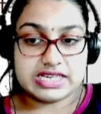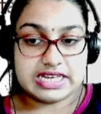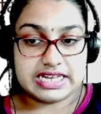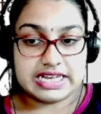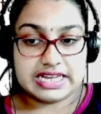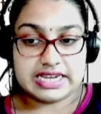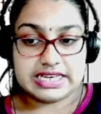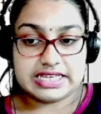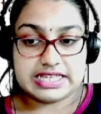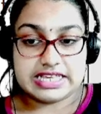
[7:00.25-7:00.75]

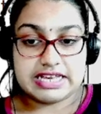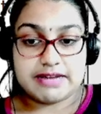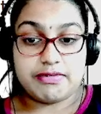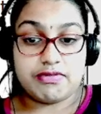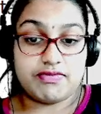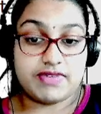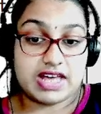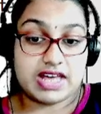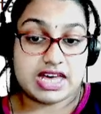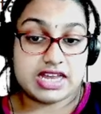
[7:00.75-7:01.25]
Again, example
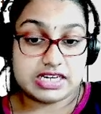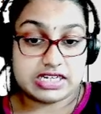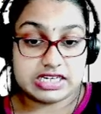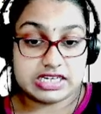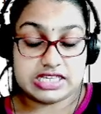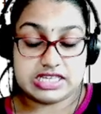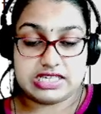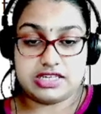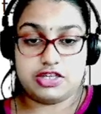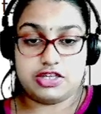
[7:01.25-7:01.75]
where it
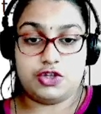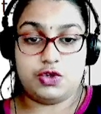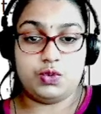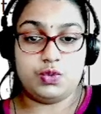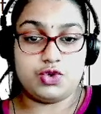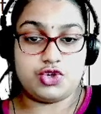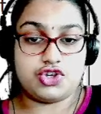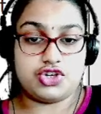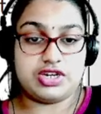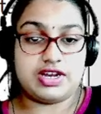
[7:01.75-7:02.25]
is
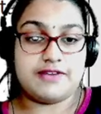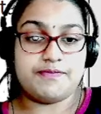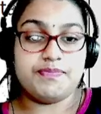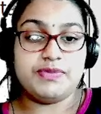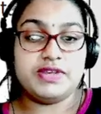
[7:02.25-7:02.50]
used now.